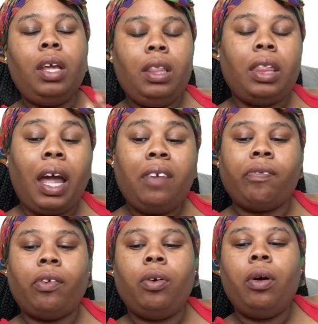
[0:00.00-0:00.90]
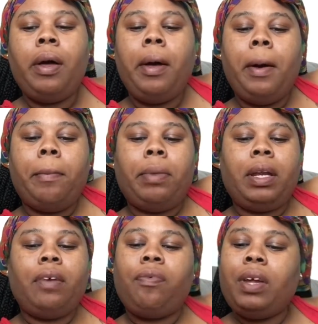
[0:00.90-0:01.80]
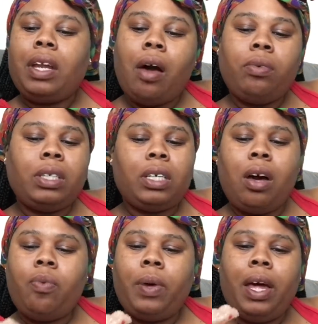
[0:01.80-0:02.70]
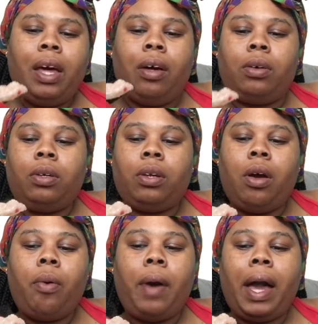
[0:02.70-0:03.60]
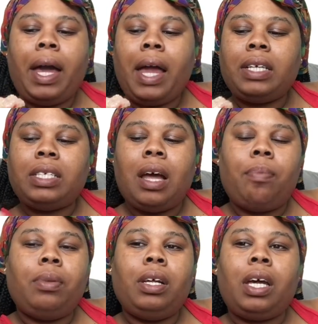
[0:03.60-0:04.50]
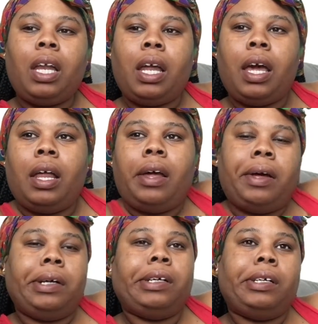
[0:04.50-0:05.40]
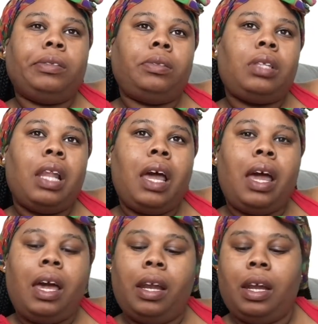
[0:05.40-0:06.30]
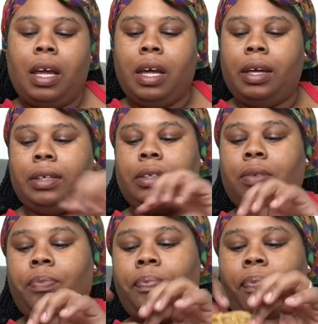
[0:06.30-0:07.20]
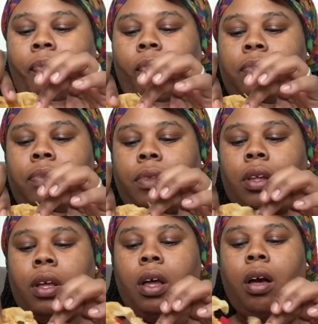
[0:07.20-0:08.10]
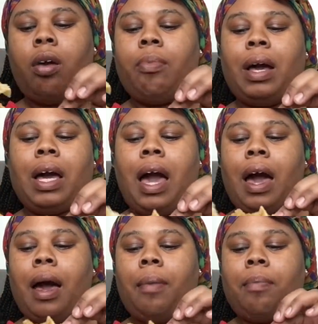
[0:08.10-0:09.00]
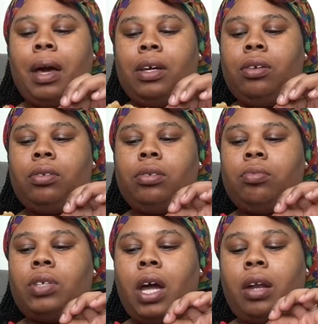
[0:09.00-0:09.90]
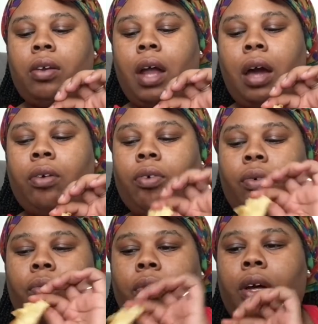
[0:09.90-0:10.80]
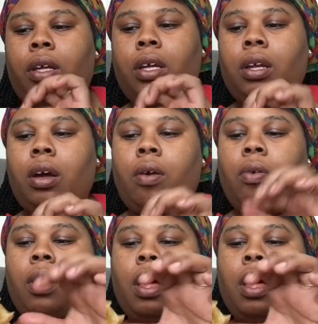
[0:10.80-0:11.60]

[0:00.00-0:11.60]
thankful. But if we don't, then oh well. You know, I got to stop looking at, uh, at it as oh my God, my YouTube channel not growing. You know,